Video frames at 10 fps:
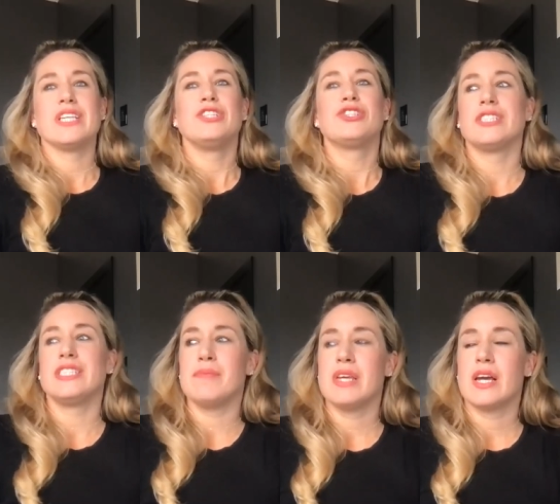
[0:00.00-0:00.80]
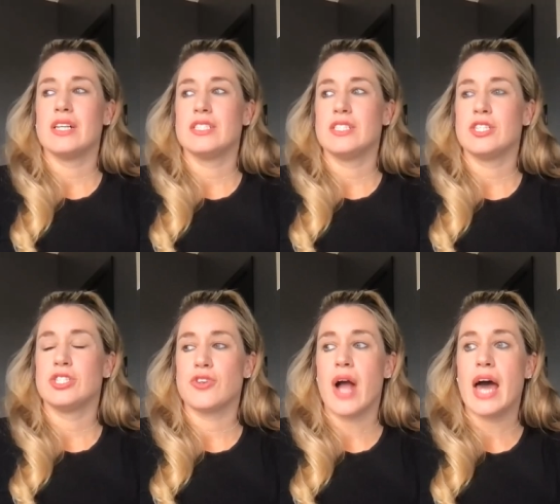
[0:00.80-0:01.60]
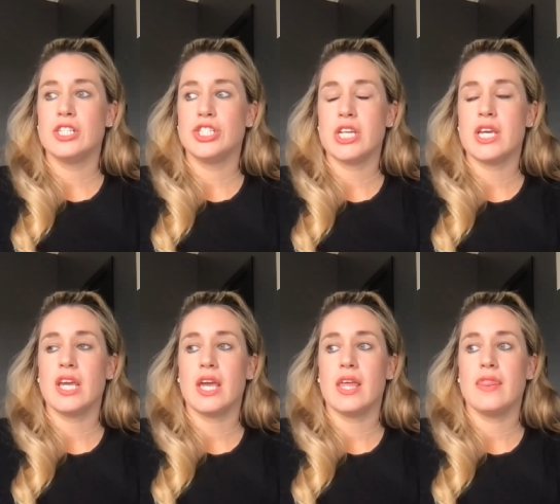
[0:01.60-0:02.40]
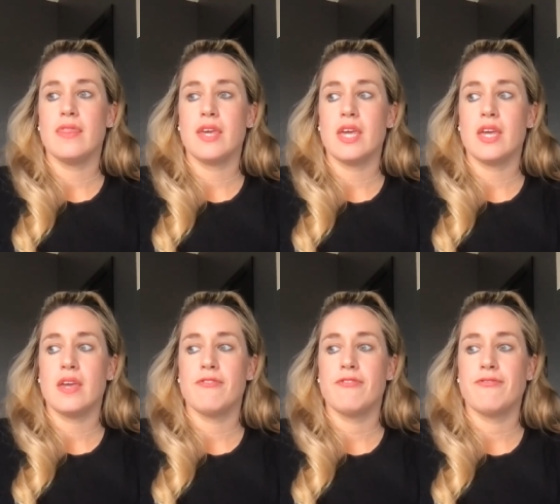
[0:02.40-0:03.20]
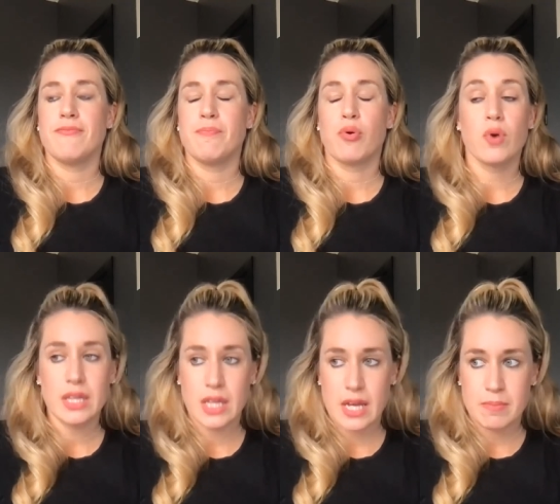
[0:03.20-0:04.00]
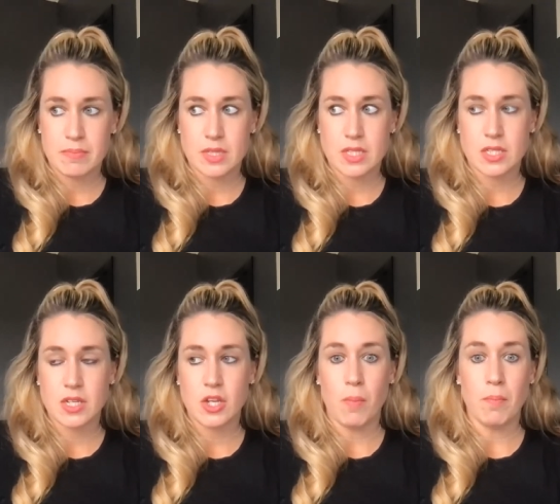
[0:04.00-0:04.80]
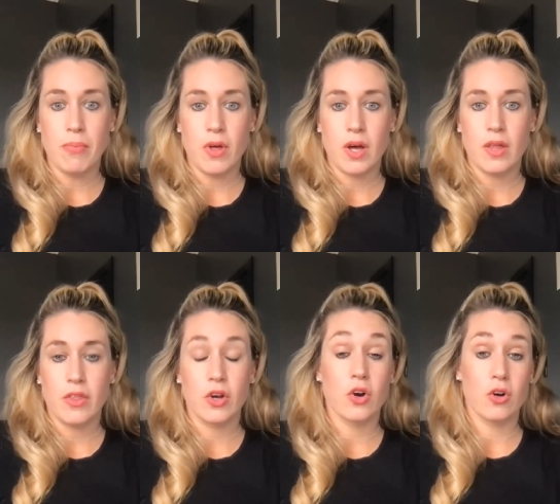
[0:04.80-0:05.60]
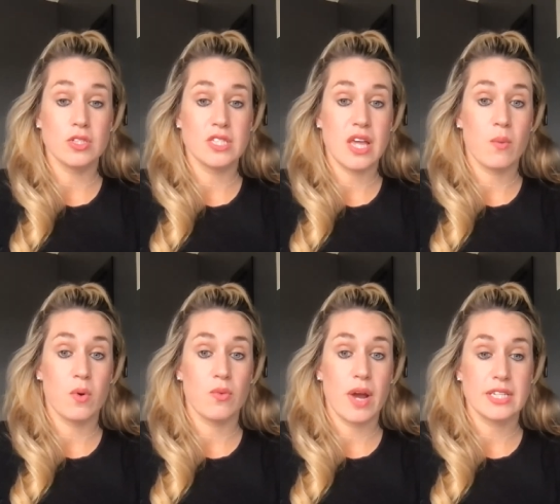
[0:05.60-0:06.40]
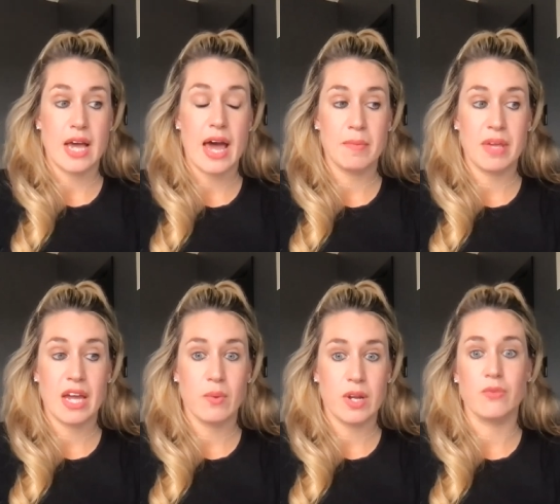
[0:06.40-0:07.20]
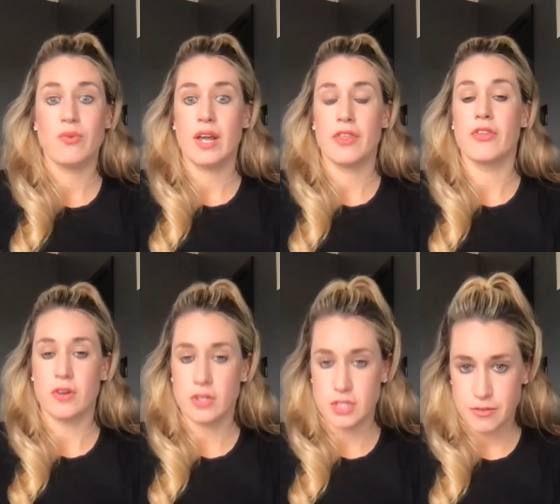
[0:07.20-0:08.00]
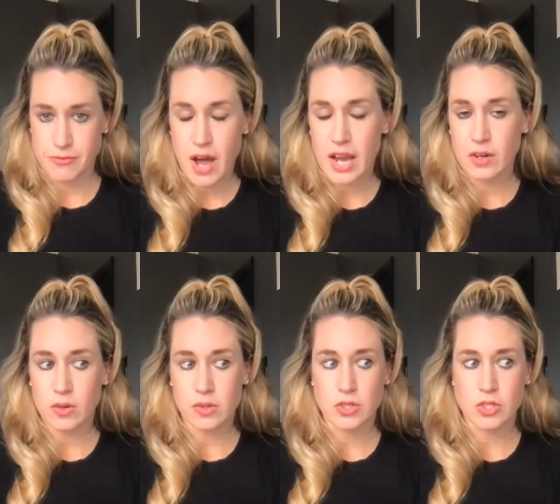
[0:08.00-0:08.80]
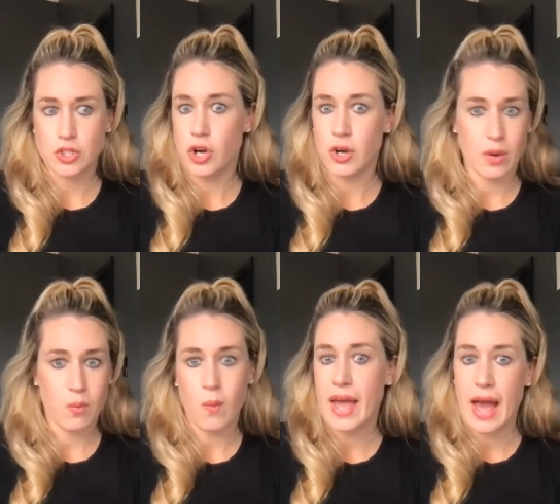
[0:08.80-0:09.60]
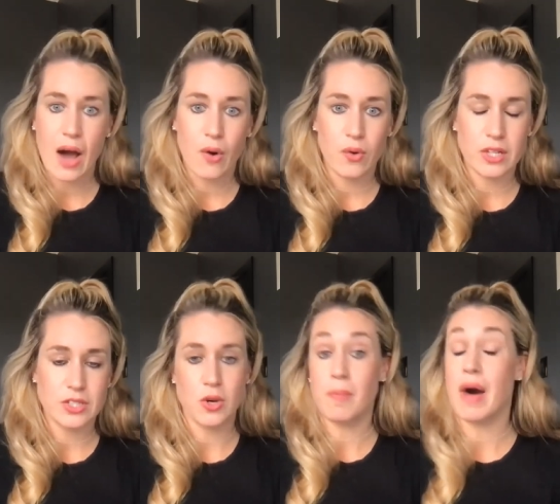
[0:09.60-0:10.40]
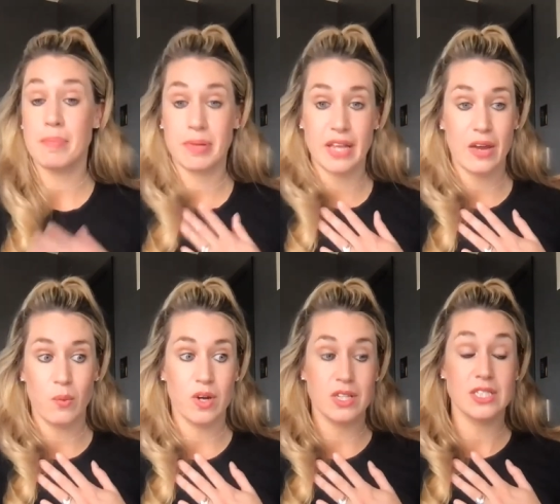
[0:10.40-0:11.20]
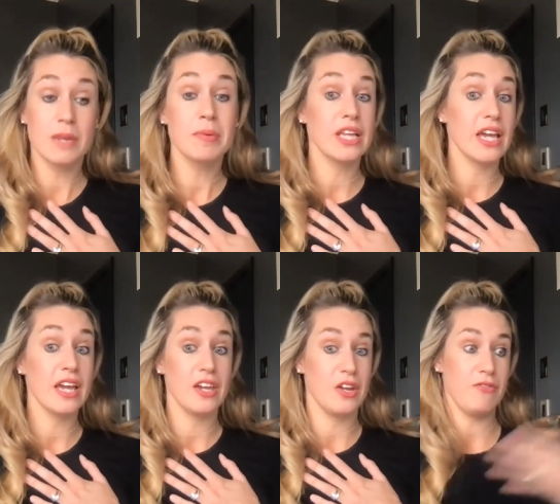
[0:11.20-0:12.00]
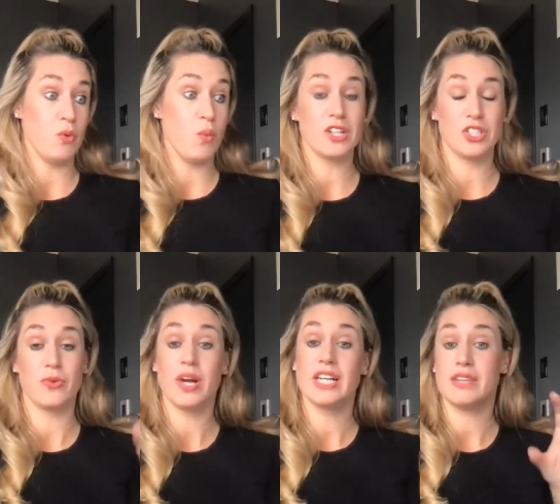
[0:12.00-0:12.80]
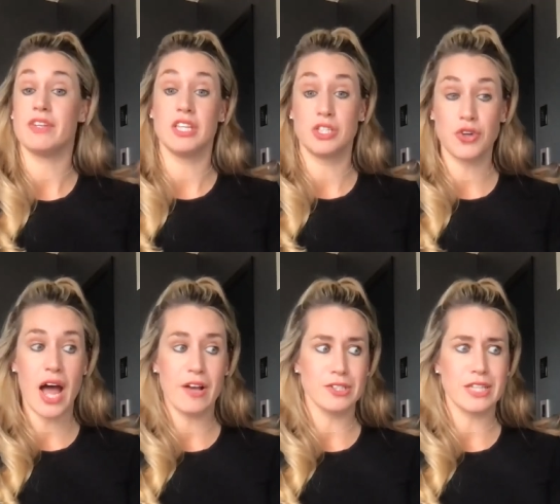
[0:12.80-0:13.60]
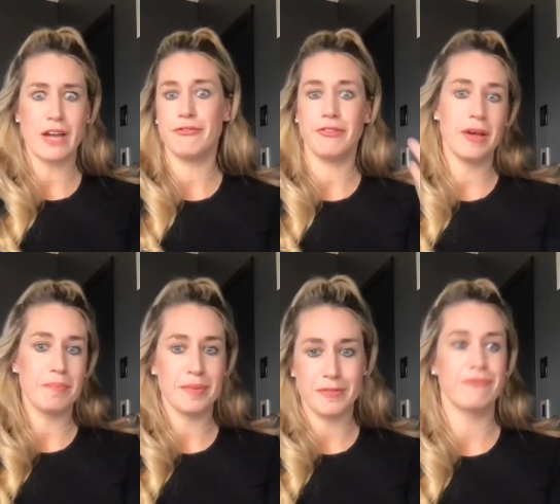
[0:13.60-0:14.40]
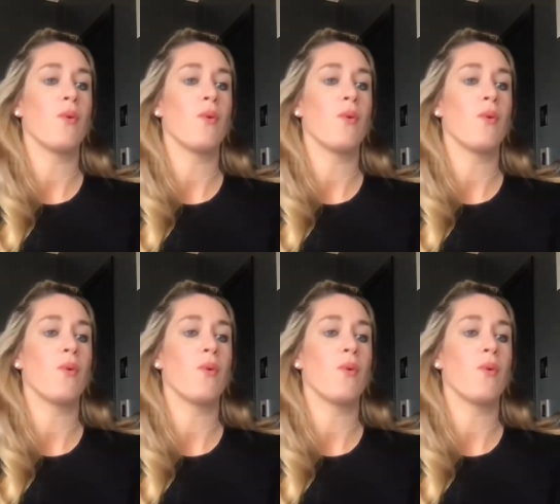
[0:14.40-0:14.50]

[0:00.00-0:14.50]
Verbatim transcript: it was interesting because the strategy in the prelims you know the the girls that were ranked ahead of me i went in ranked third to the finals took it way out and so my plan was typically if you watch the race even in the trials i flip